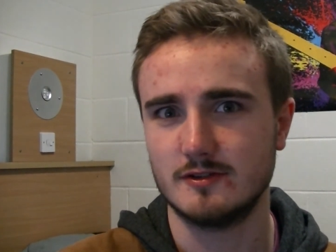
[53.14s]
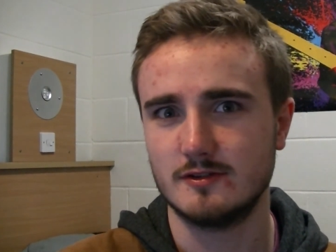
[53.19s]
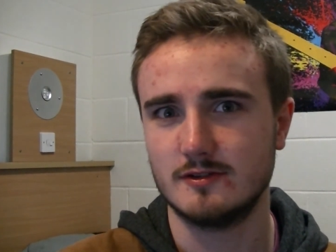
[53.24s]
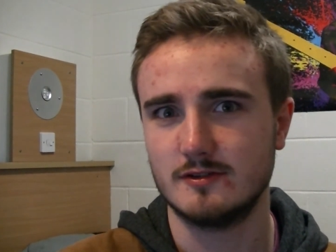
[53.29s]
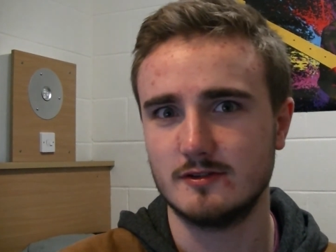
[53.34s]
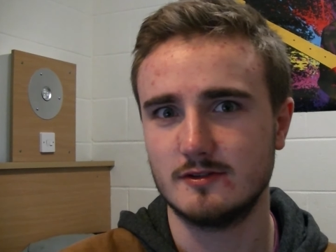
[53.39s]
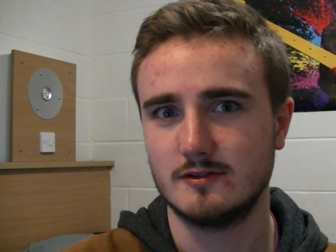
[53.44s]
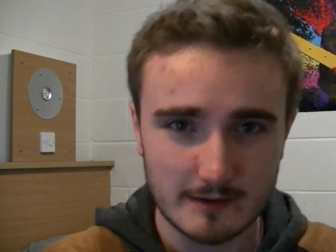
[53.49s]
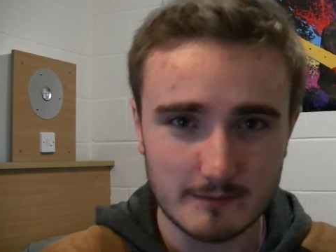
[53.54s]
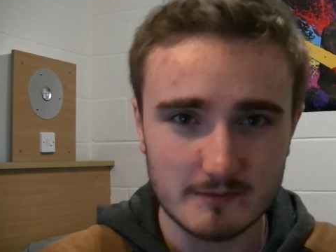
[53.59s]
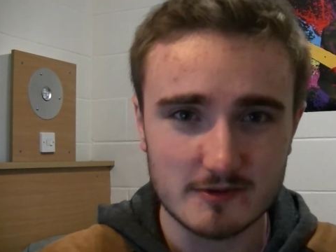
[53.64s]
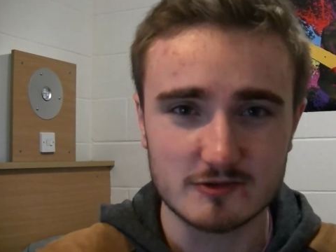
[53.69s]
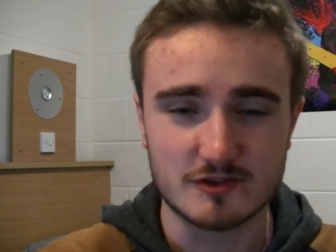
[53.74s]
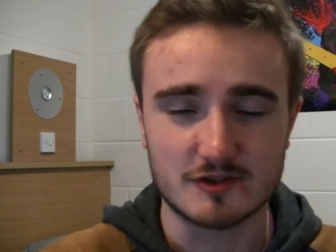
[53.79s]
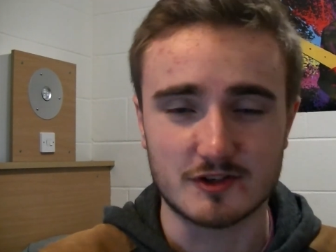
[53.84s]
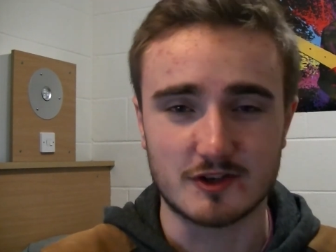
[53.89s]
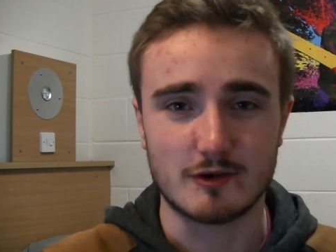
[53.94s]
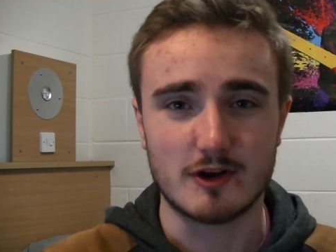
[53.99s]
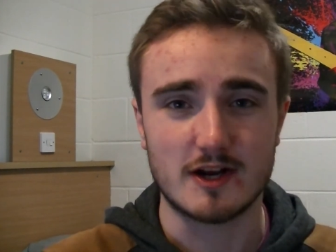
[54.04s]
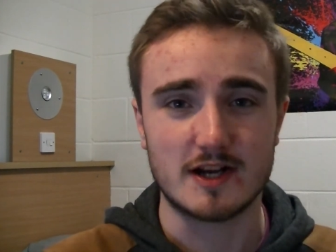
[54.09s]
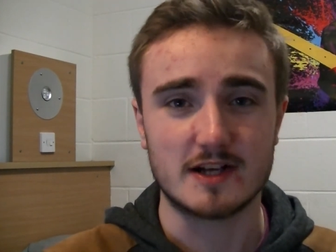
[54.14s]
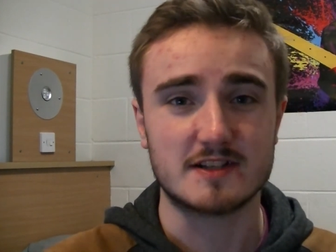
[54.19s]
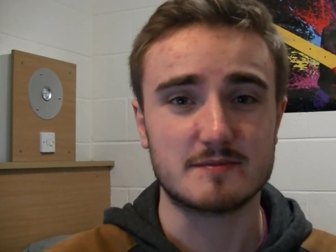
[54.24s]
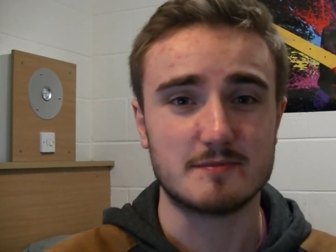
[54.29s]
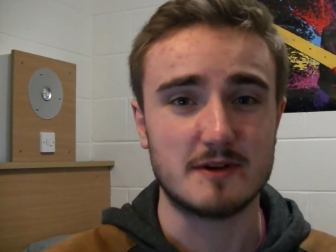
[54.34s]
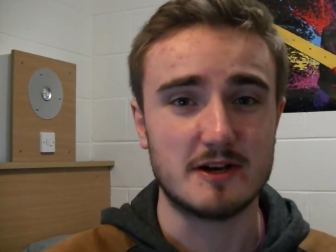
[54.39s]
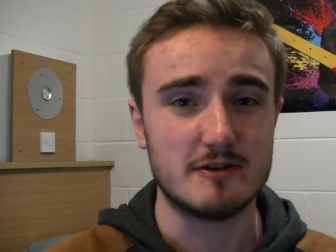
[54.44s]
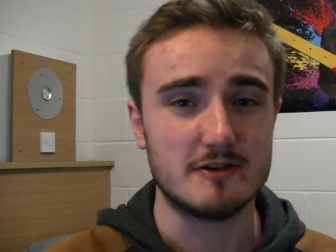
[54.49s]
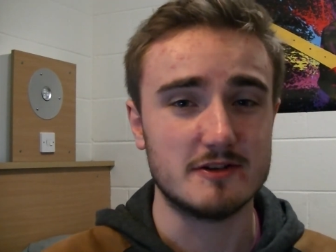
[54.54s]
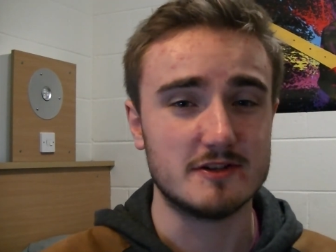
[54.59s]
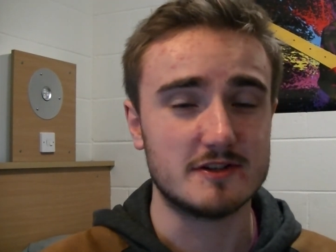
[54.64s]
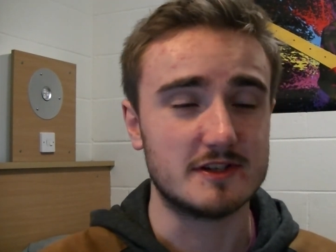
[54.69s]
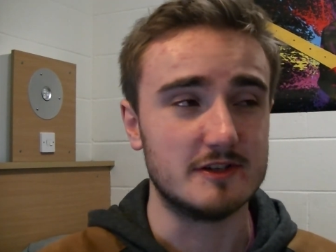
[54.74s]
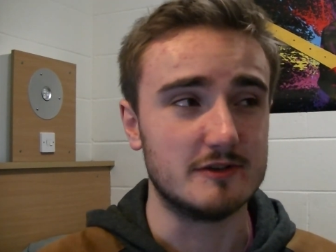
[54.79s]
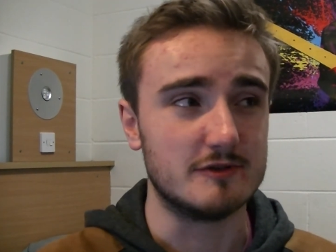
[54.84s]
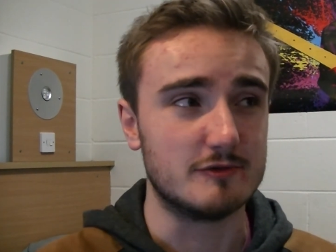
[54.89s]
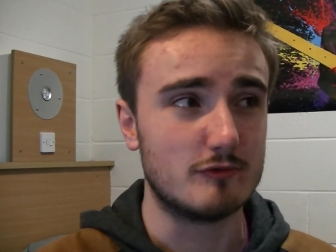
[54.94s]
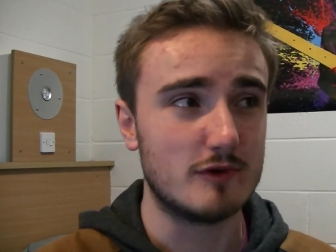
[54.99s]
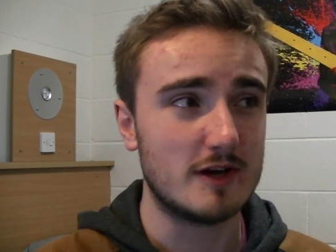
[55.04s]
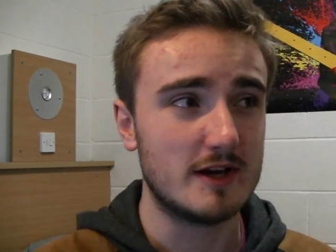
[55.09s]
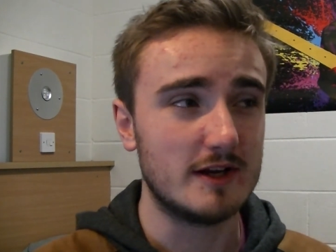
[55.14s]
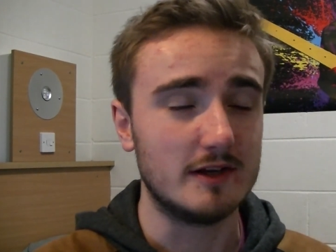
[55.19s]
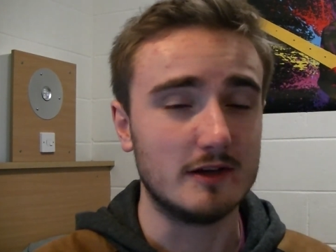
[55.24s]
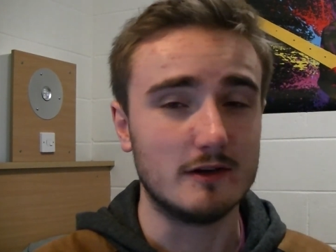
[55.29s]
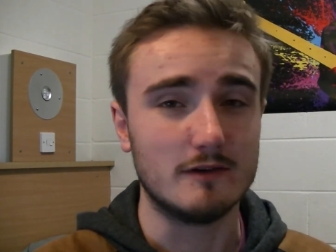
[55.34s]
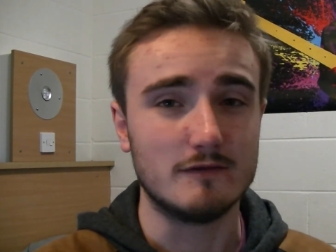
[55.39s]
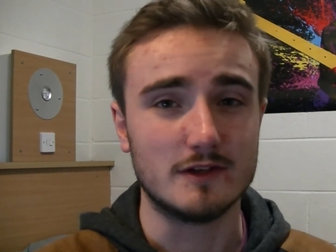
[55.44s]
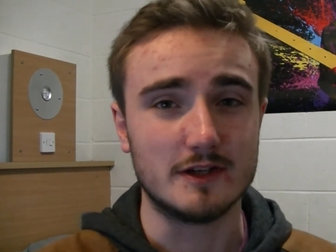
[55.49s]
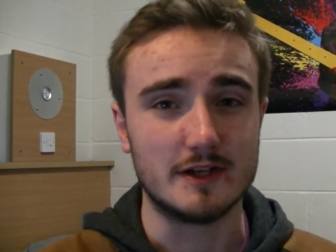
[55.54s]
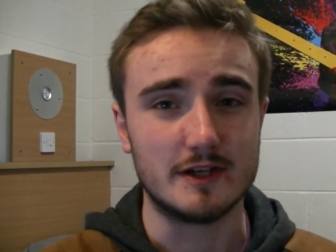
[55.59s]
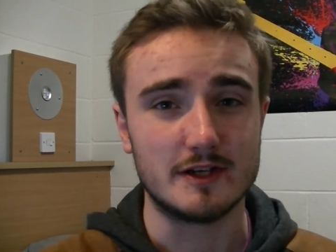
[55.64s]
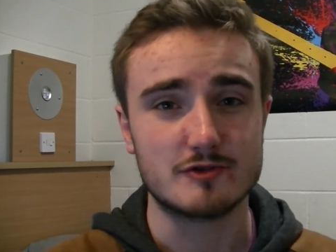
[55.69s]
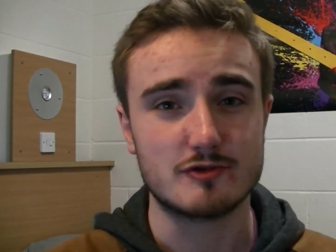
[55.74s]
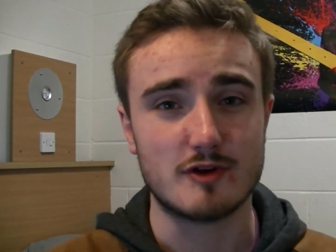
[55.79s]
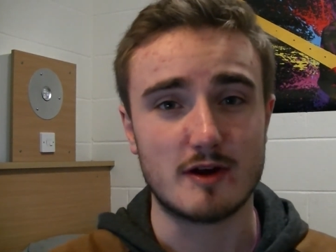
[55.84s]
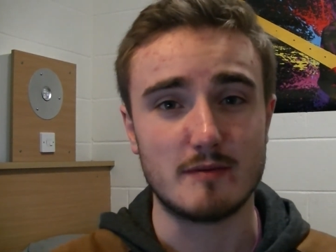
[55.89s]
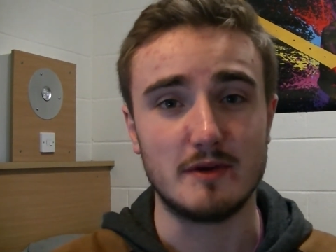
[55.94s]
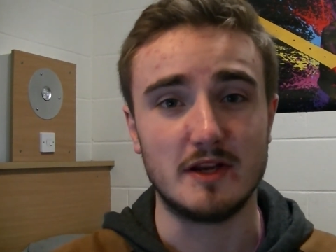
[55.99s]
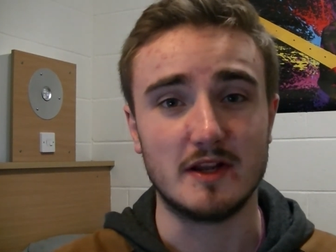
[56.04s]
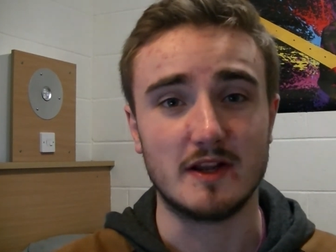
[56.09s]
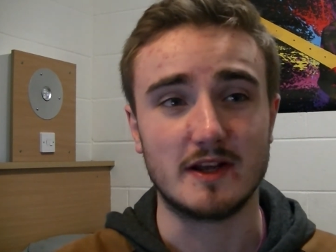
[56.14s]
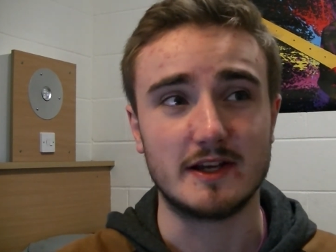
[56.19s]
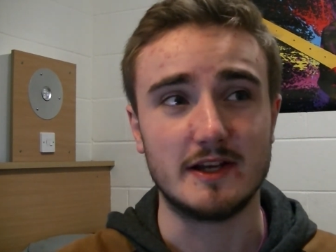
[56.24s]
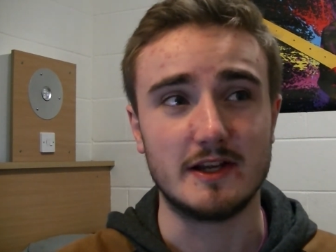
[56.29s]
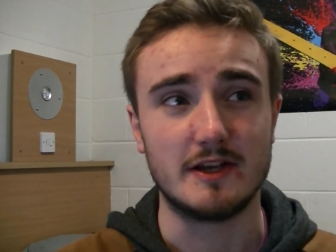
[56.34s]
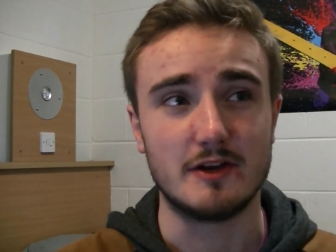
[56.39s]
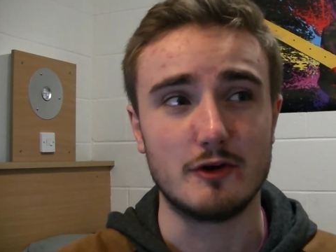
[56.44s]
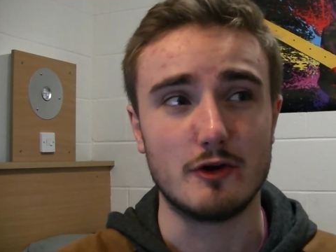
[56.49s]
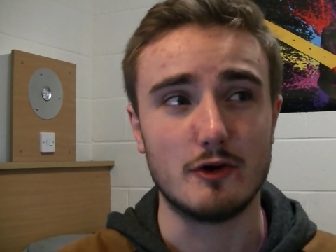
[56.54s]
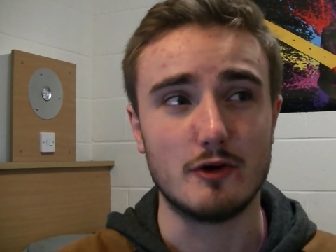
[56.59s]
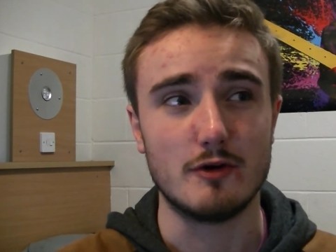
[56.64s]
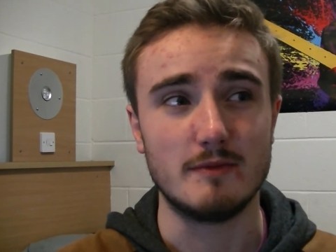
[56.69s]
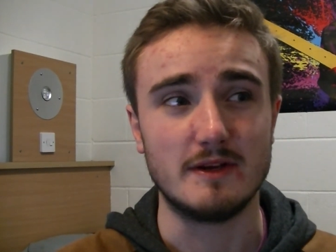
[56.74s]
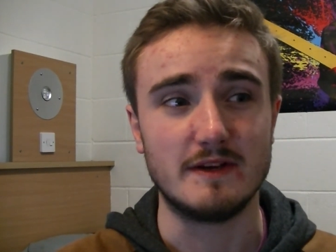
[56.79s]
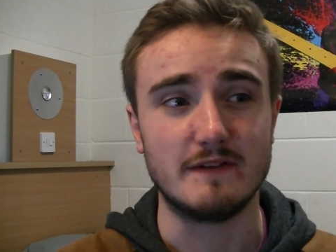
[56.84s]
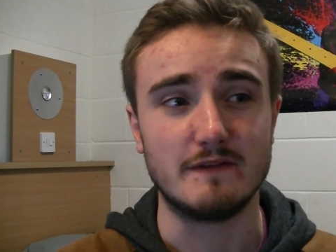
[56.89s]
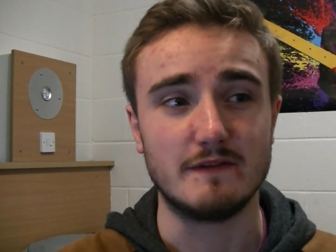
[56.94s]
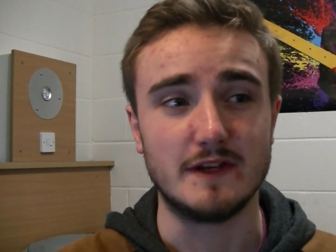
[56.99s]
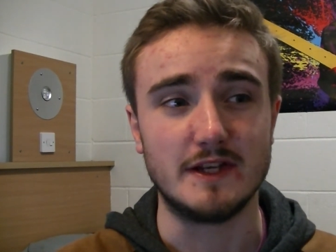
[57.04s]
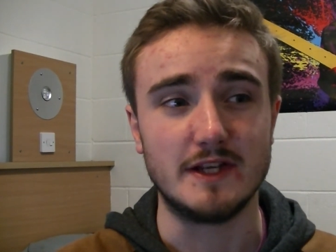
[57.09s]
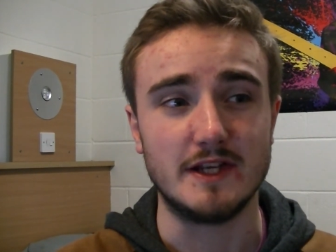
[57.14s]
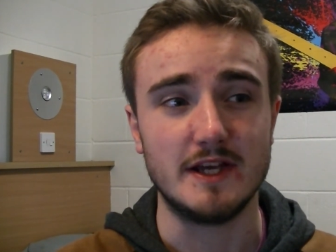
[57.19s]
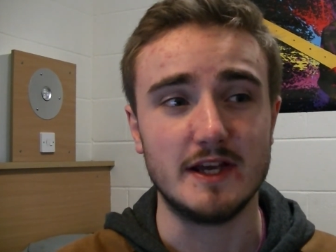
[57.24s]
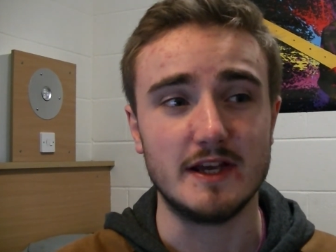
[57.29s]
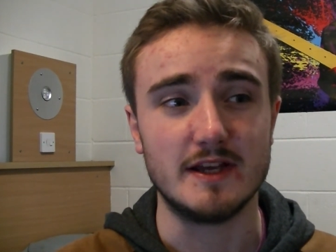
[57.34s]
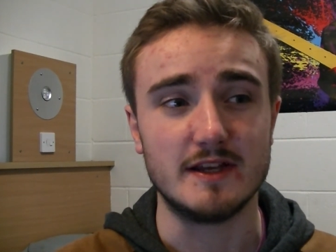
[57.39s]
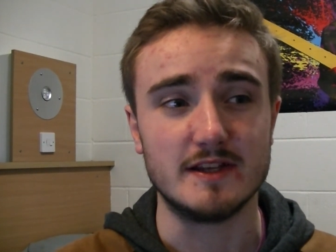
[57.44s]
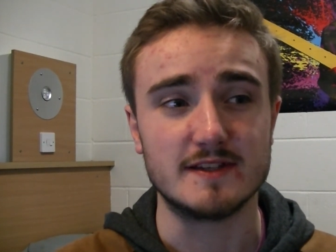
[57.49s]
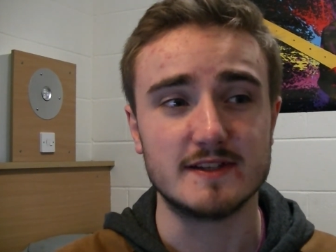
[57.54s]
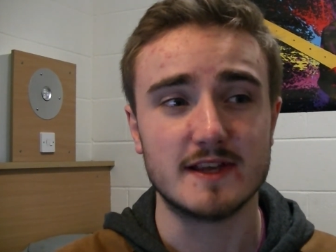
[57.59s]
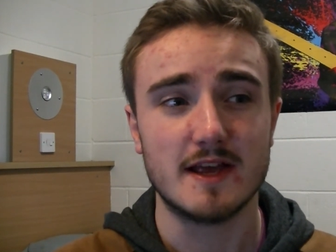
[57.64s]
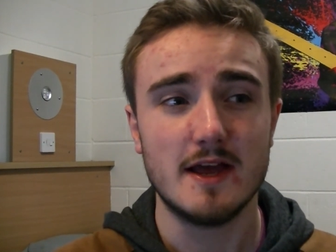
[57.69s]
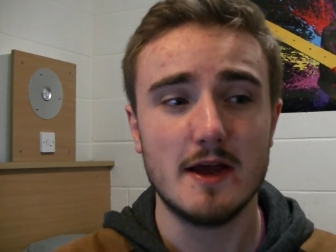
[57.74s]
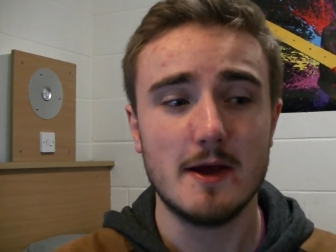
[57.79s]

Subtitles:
Meeting him was a great experience. He was really lovely and treated me like he had known me for years,